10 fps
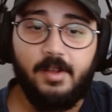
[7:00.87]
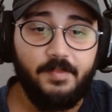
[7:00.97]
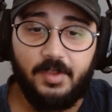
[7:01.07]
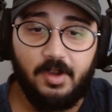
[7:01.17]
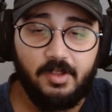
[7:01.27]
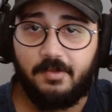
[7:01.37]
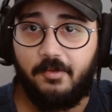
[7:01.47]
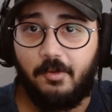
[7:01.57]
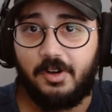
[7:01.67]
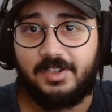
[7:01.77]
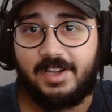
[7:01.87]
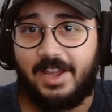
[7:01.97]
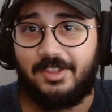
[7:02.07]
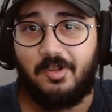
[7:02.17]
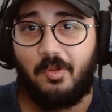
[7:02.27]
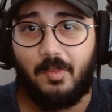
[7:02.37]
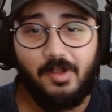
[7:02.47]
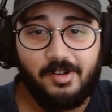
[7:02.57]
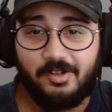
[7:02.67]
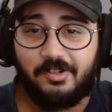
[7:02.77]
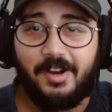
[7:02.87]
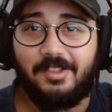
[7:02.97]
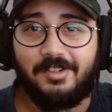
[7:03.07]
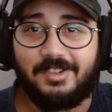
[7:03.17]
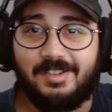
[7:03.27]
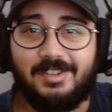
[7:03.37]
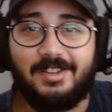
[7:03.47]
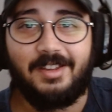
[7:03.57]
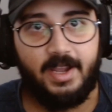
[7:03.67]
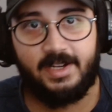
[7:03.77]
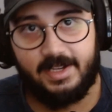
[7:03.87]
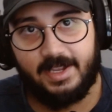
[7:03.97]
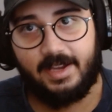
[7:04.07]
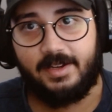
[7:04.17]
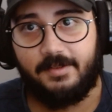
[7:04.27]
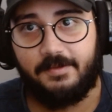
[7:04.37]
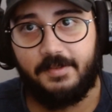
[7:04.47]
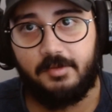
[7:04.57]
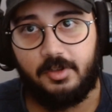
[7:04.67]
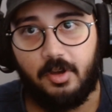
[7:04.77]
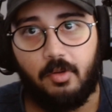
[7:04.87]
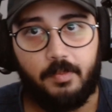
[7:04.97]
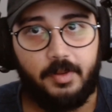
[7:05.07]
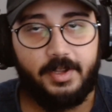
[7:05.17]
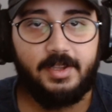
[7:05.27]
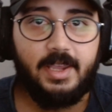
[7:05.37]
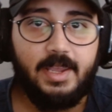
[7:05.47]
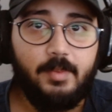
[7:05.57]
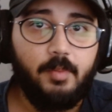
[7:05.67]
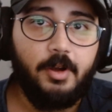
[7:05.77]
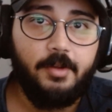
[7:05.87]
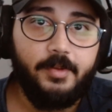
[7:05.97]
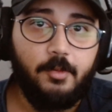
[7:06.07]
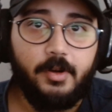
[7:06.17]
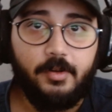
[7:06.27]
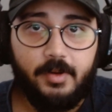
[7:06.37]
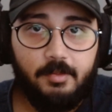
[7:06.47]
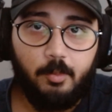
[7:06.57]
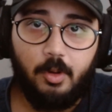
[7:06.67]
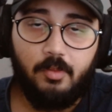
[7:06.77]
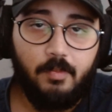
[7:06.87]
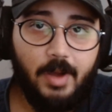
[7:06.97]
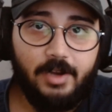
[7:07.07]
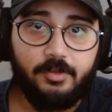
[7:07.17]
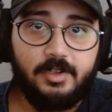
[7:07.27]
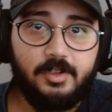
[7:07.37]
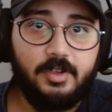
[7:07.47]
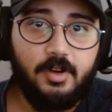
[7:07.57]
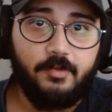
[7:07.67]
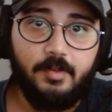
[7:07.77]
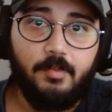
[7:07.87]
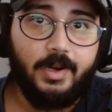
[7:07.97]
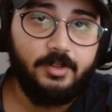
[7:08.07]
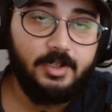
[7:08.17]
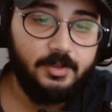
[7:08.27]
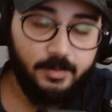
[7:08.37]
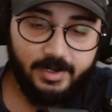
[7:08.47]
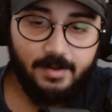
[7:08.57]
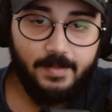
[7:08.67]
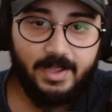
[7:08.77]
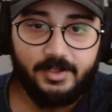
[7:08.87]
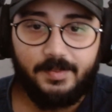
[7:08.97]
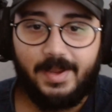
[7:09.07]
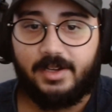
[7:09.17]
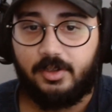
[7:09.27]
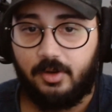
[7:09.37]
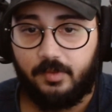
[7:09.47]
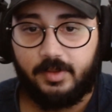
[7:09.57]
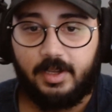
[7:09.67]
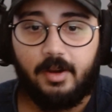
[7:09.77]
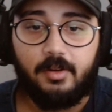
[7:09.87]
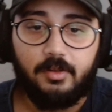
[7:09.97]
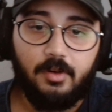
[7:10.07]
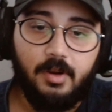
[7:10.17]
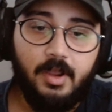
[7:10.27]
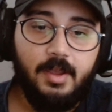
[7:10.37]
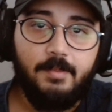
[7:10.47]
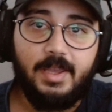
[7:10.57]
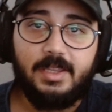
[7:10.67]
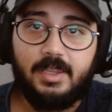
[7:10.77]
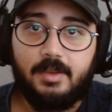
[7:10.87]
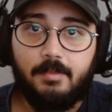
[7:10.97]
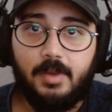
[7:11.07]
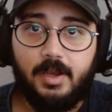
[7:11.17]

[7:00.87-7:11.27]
The other four just got their normal little trailers and stuff. And again, if you don't play the game, you're probably wondering, well, why don't they just nerf him? Why don't they just put out a balance patch, nerf the character, make him,